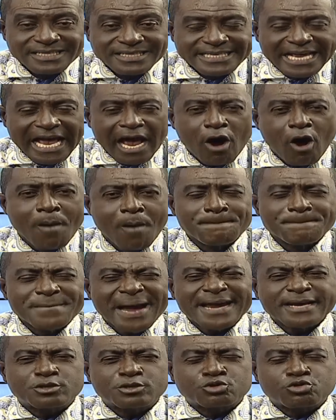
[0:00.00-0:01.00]
Sir, on
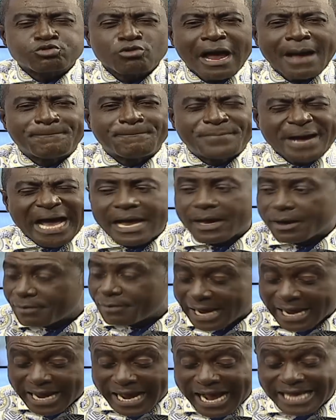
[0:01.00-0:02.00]
my two abba,
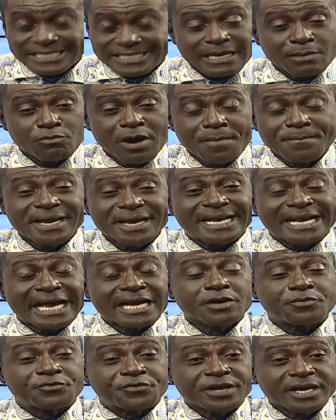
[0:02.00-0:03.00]
I say we me
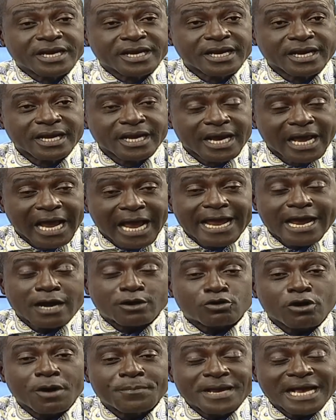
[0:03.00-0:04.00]
can chi. Ojai.
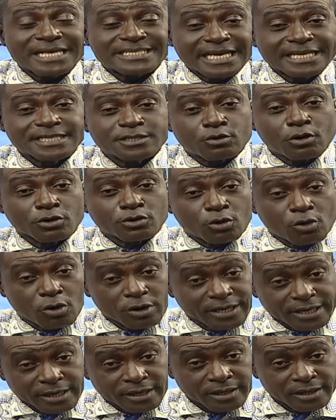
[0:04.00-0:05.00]
Kwa biya santi koto
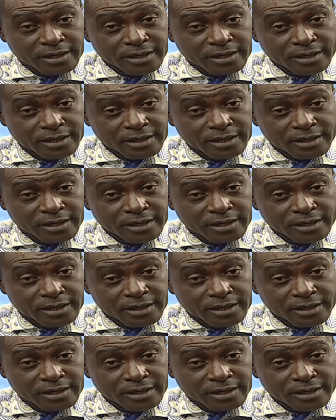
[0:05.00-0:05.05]
koyini.